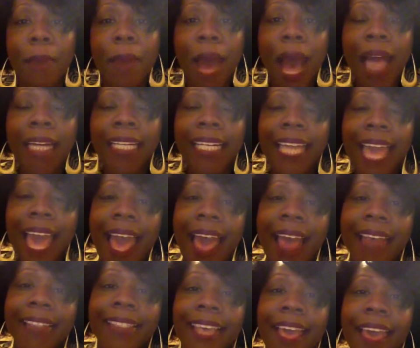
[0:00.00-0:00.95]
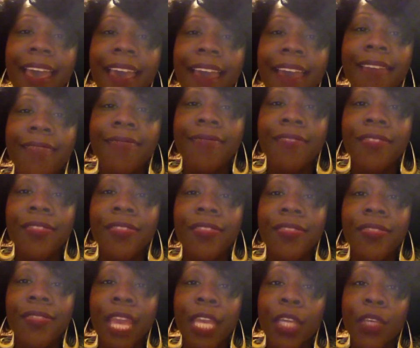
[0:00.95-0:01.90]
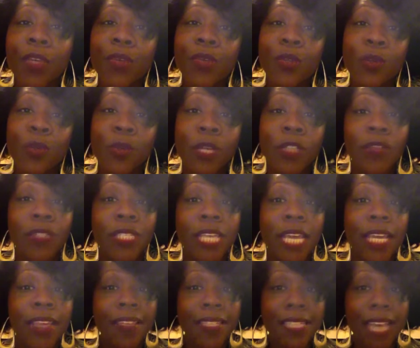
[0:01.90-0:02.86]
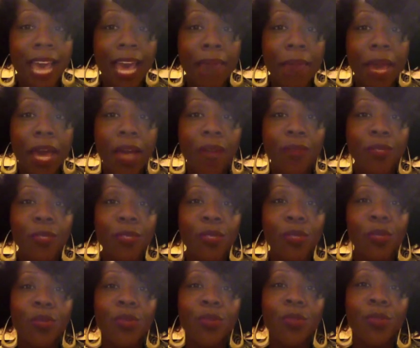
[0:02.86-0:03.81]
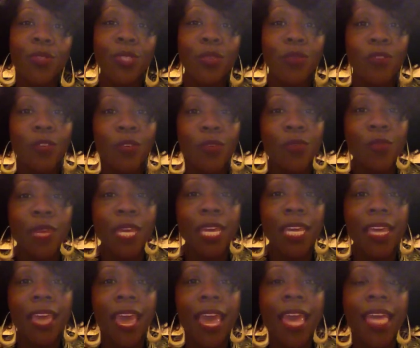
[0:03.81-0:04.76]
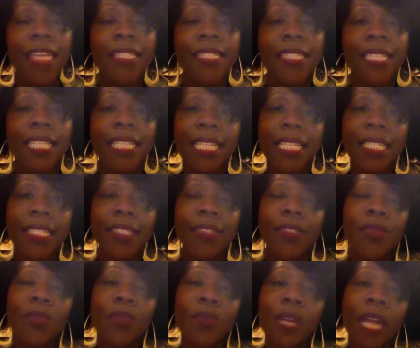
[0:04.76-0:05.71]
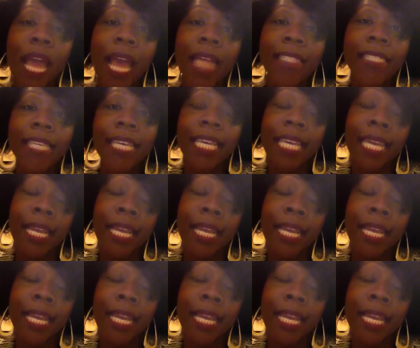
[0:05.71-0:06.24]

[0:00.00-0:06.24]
podcast, and thank you so much for taking the time out to view me and to listen to what I had